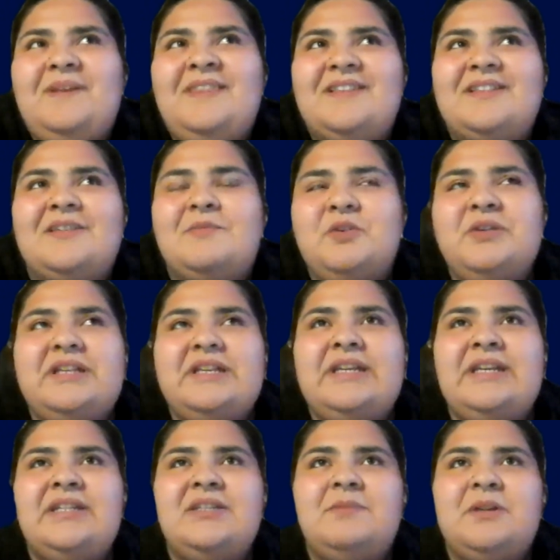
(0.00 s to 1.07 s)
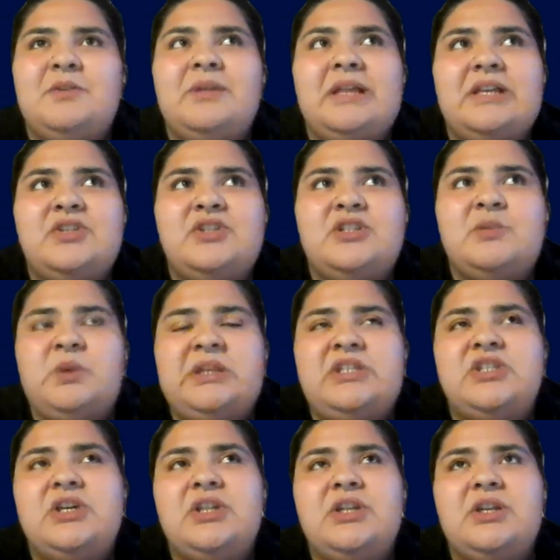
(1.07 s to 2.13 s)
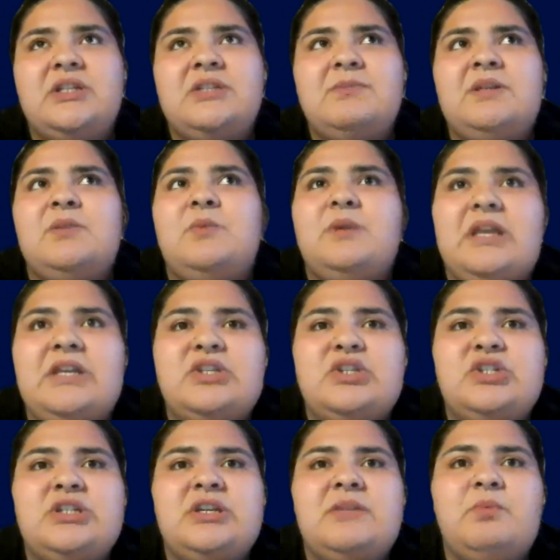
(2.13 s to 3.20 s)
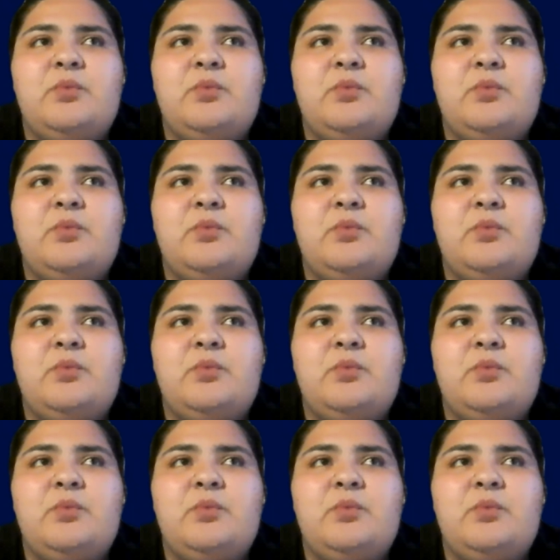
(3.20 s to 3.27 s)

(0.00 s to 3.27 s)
in this community and to be in relationship with each other and to be in relationship